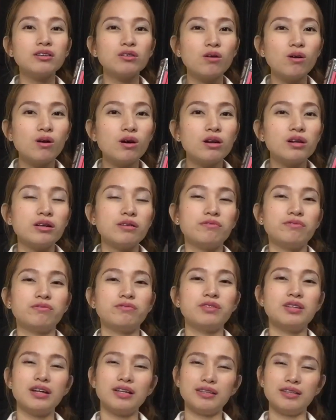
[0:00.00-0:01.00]
all if
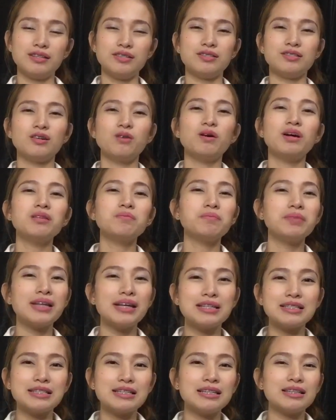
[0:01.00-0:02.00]
that is so
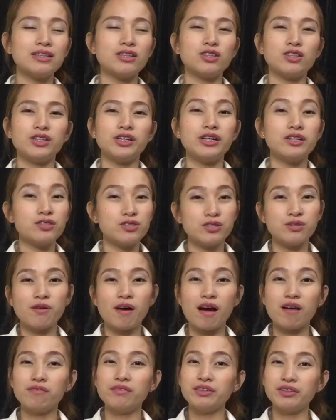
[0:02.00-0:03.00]
unpleasant it hurts you
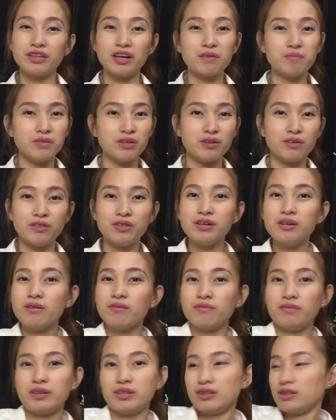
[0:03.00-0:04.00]
every time you think of
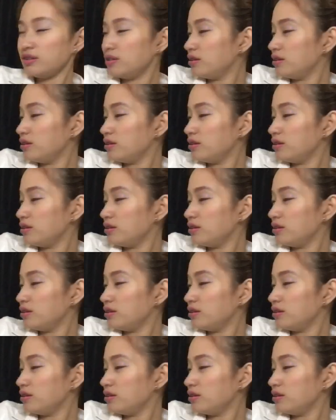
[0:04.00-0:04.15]
it.